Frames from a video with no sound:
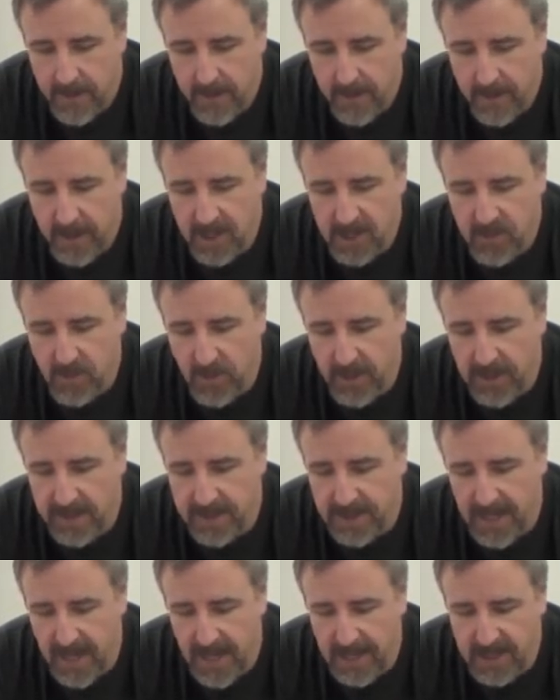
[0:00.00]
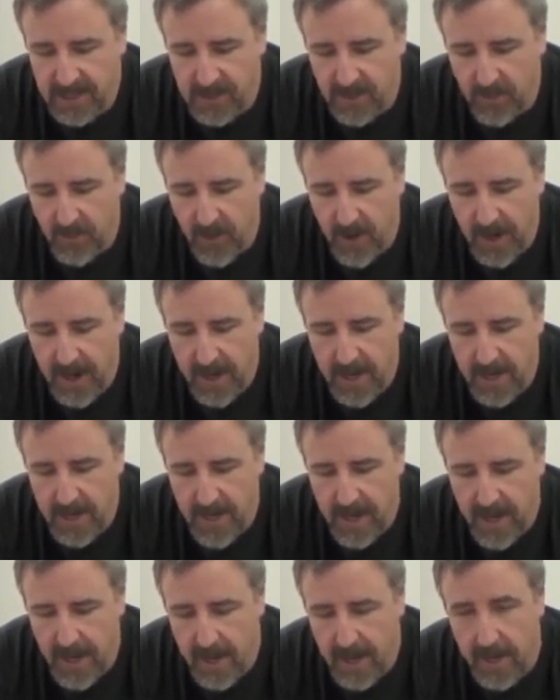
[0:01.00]
This one has got some writing
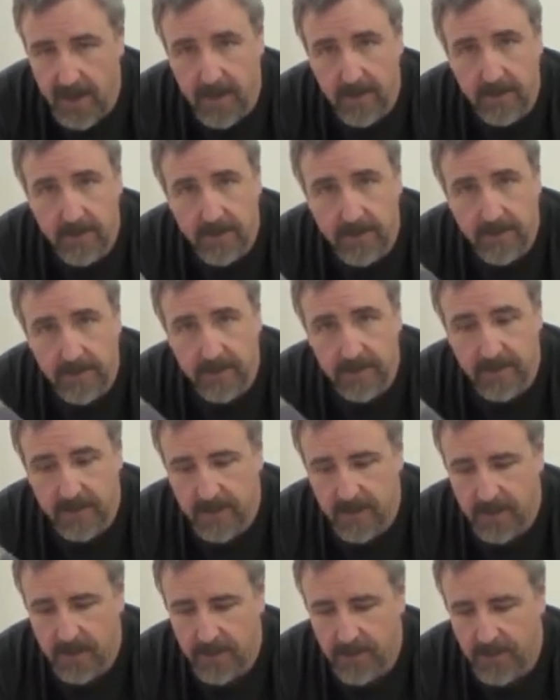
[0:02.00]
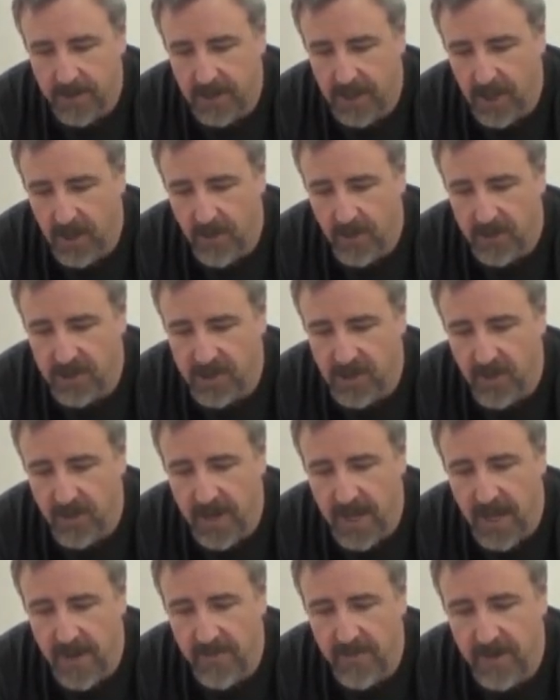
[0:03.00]
on it, but the others
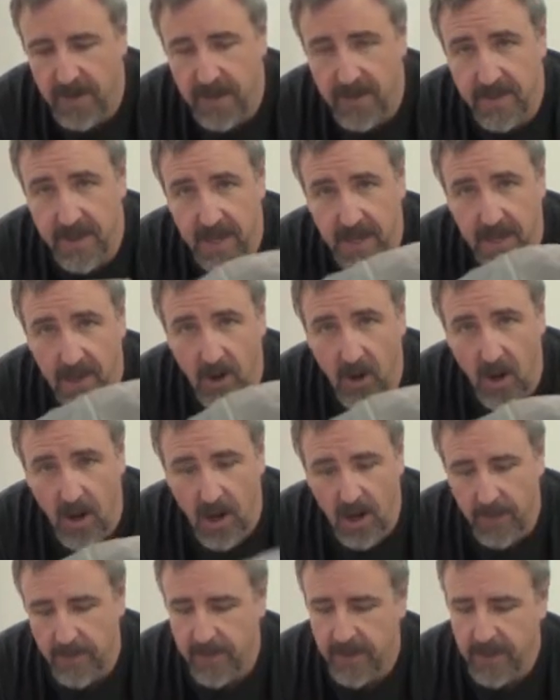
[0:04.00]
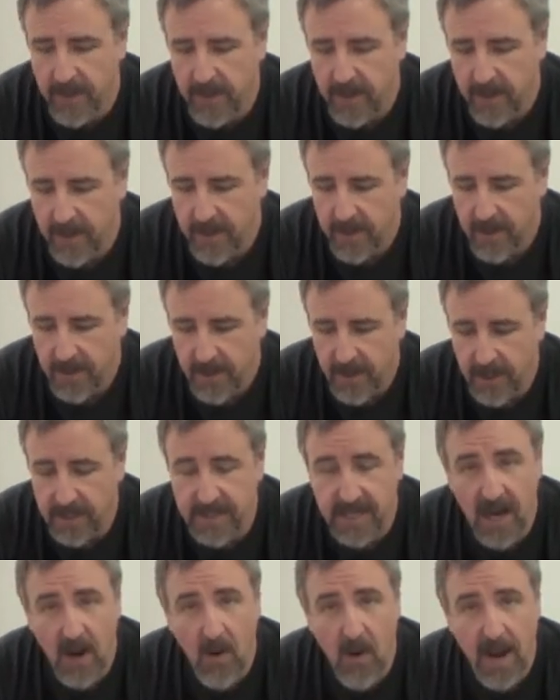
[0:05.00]
don't have anything at all.
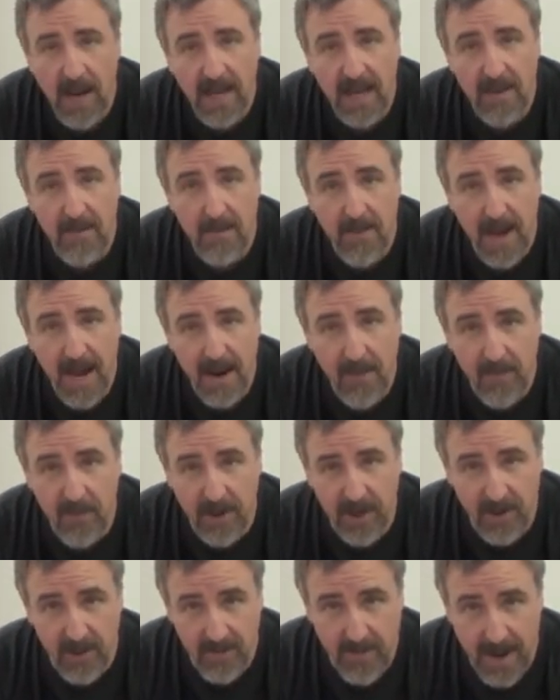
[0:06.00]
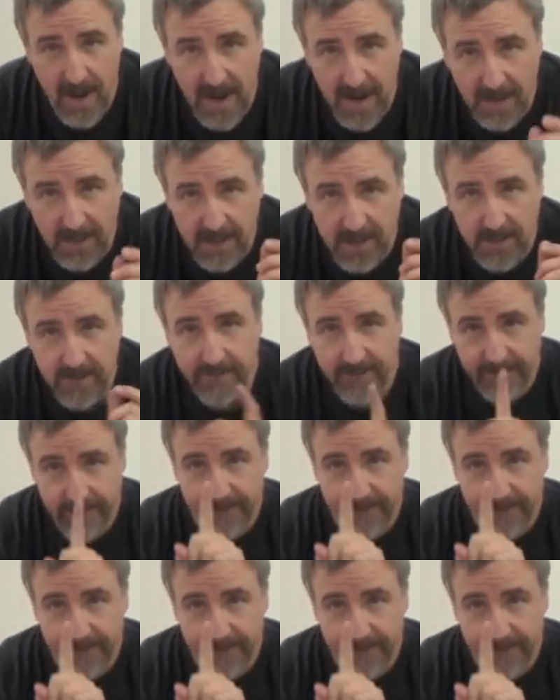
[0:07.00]
Because how I get my breather bags